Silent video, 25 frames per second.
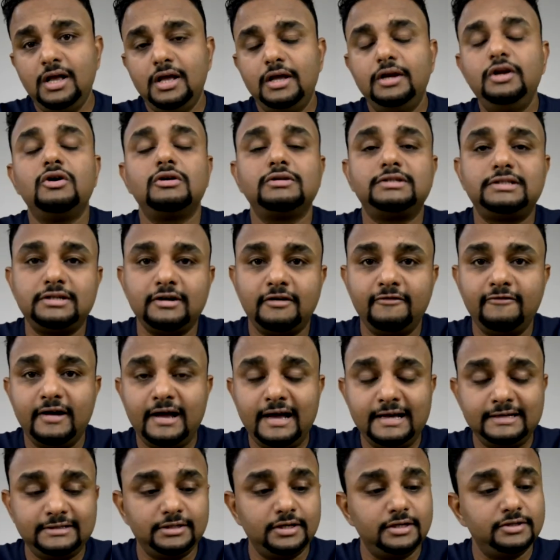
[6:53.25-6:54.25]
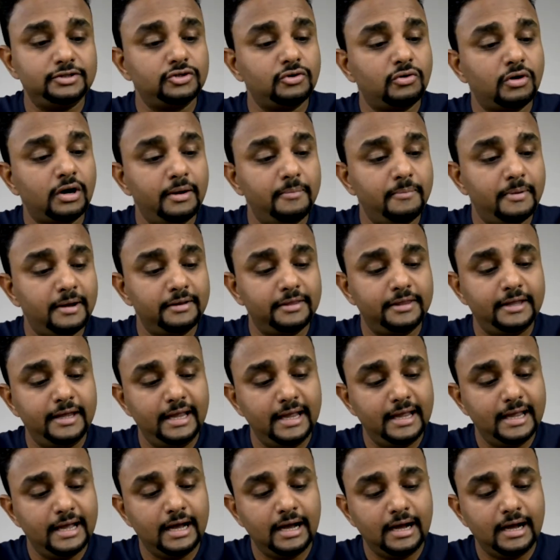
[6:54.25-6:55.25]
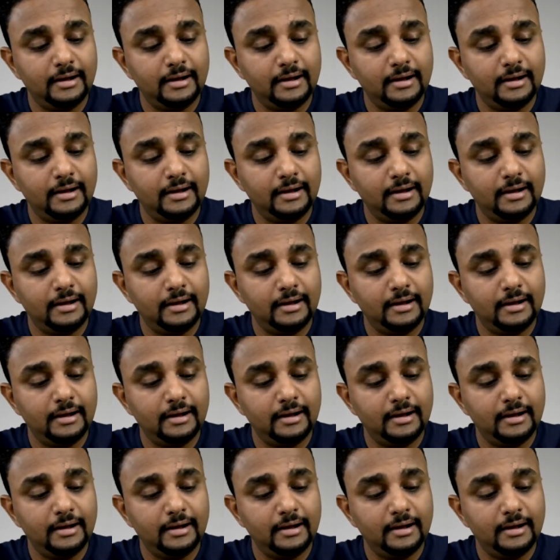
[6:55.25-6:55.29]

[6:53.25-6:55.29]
not stove heads, sorry, but the